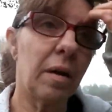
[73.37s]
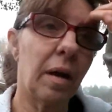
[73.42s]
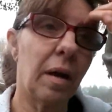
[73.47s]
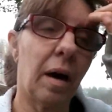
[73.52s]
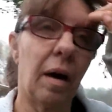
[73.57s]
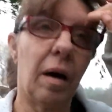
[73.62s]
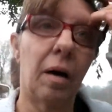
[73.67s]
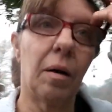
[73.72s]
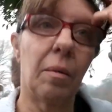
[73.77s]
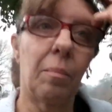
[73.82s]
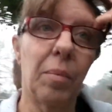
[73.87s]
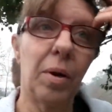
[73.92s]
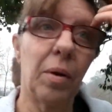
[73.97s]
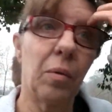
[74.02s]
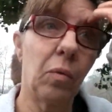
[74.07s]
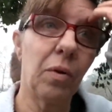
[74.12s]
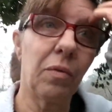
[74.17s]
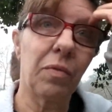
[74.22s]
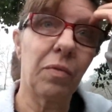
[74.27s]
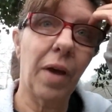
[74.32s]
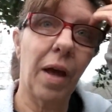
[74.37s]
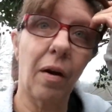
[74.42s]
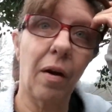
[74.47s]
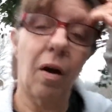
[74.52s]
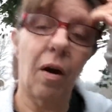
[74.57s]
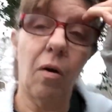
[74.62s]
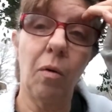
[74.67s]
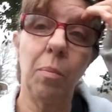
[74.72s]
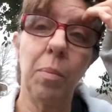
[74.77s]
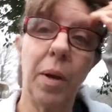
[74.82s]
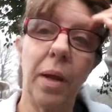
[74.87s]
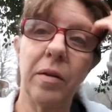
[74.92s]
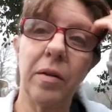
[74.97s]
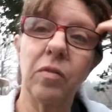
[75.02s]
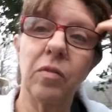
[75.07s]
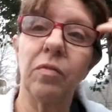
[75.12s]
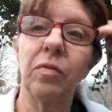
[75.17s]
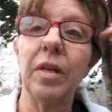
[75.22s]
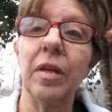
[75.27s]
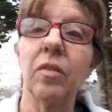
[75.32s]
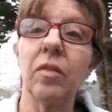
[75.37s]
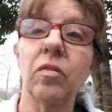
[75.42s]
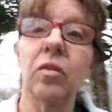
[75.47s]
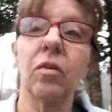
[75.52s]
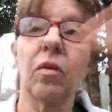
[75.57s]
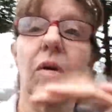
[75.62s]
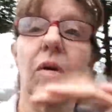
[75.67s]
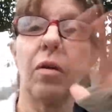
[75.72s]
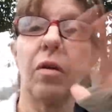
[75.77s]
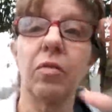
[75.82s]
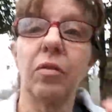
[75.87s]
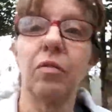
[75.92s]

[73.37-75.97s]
but we've got our whole place fenced across